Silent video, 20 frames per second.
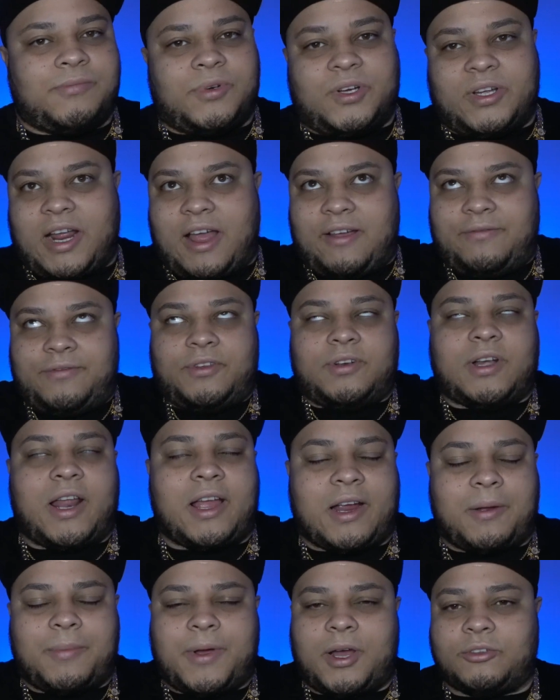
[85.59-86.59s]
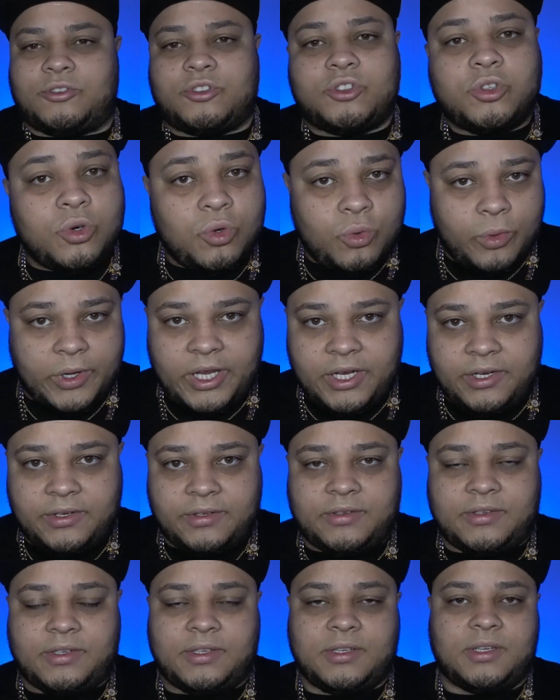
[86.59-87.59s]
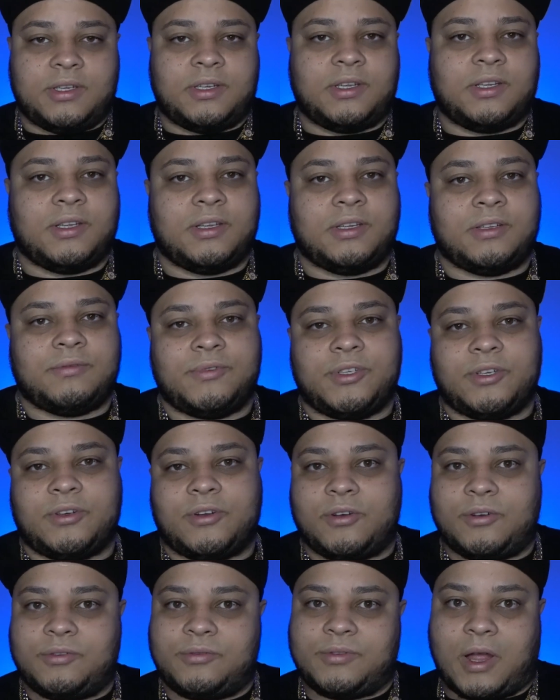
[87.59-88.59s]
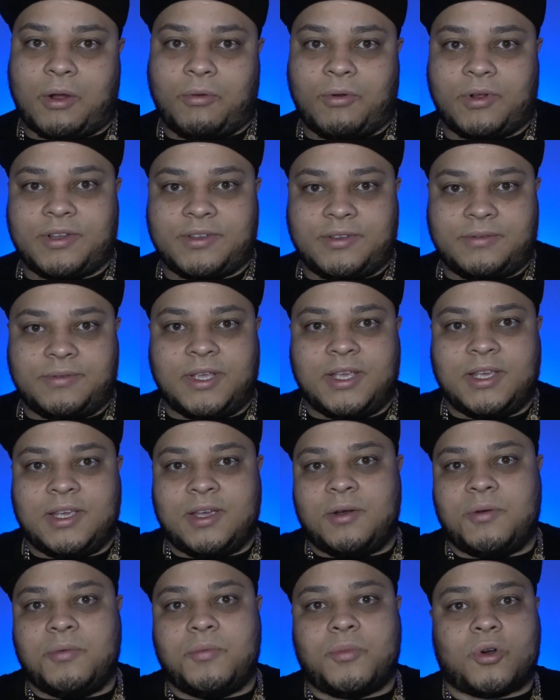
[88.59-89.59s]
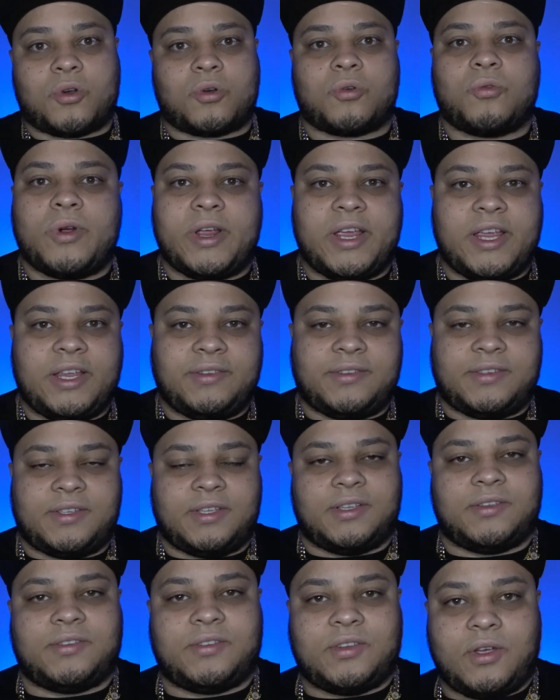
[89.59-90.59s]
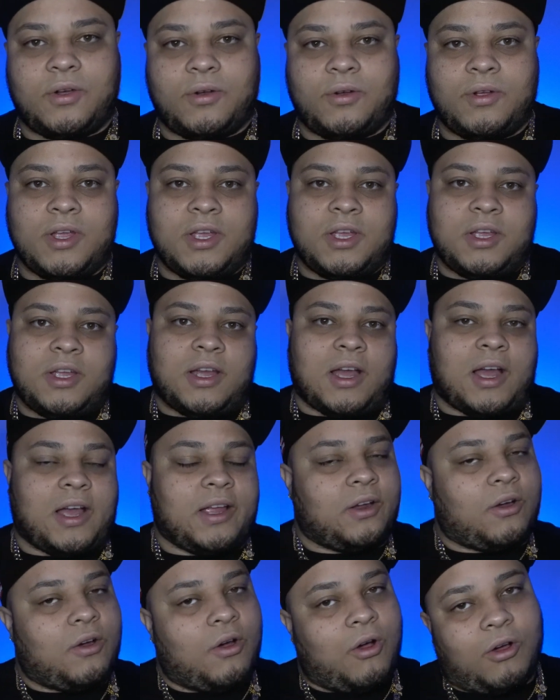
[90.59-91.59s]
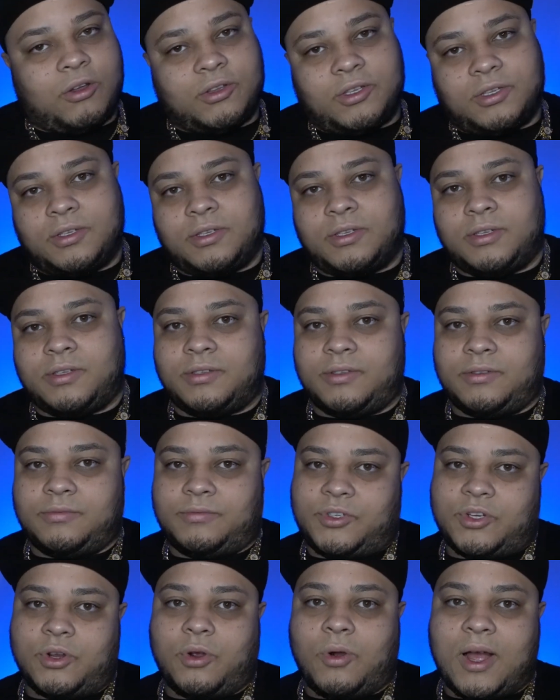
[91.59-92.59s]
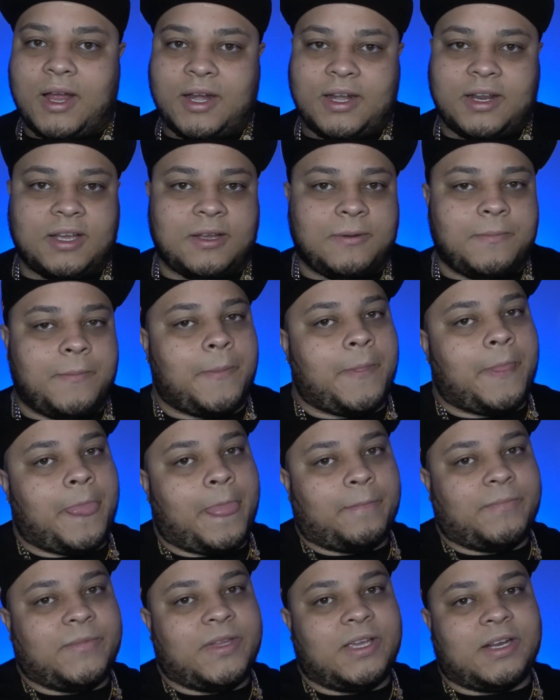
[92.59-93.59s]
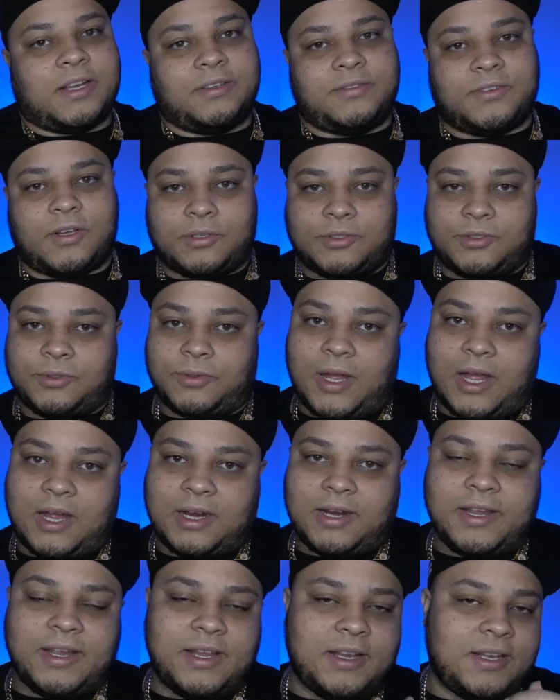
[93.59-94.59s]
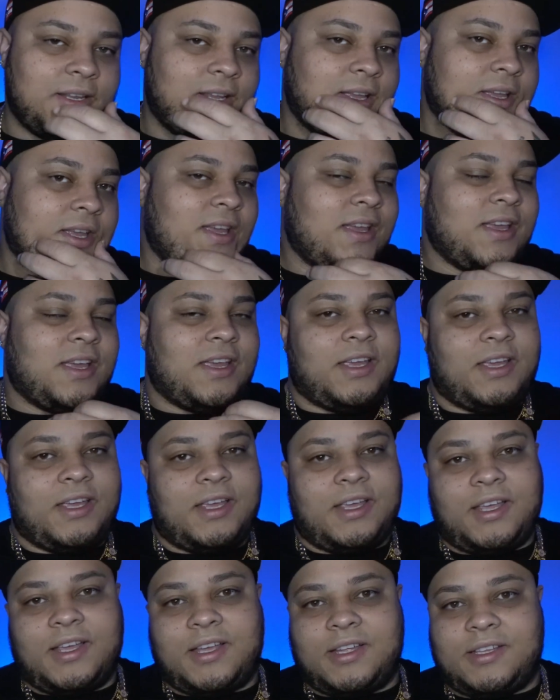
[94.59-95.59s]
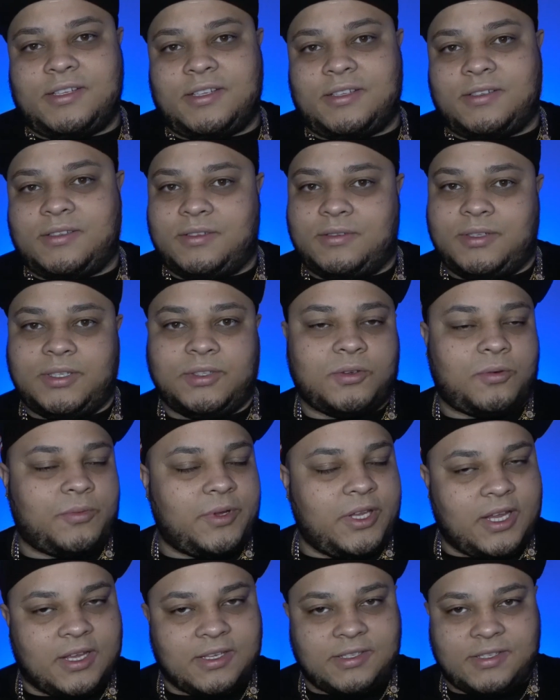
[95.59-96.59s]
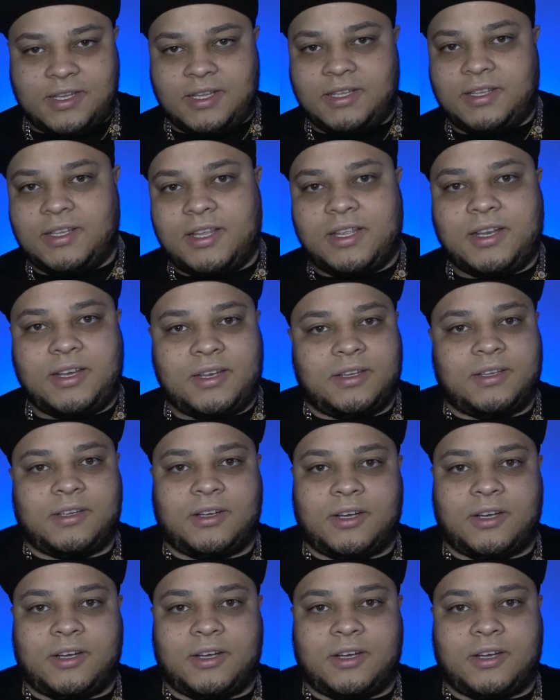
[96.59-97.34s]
but after like about 2 weeks, you know, I wanted more weight. So I called Joanna, then I talked to Angel, and he told me, yeah, send it,